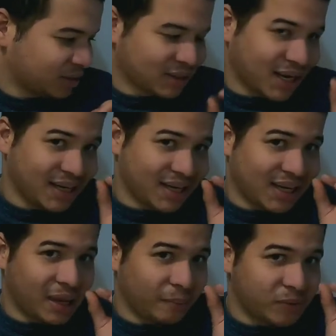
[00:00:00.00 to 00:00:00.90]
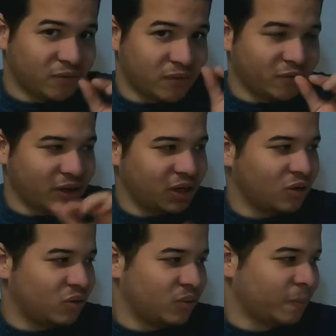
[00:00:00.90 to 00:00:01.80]
tiny clips of the
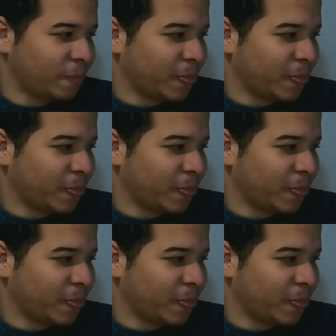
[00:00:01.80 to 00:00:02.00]
video.